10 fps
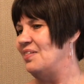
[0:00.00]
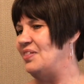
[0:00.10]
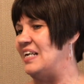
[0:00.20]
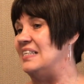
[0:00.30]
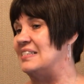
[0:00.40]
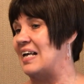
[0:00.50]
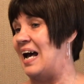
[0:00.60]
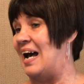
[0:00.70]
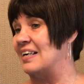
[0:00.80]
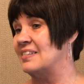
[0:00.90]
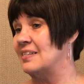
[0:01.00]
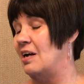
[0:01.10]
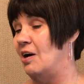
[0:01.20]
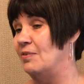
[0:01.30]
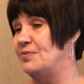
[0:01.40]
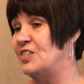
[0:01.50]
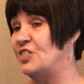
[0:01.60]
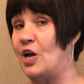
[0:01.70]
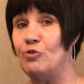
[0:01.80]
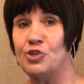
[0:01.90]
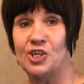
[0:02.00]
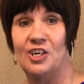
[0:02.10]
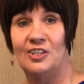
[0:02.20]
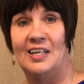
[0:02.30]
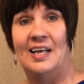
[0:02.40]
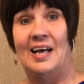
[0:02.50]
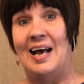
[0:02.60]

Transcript: these acts of social